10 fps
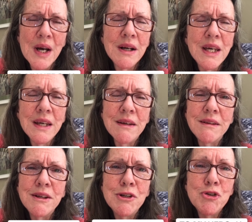
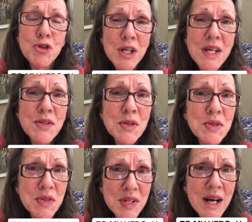again, Jesus
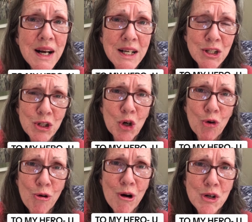died on a
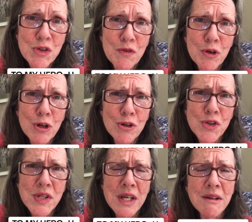cross for your sin.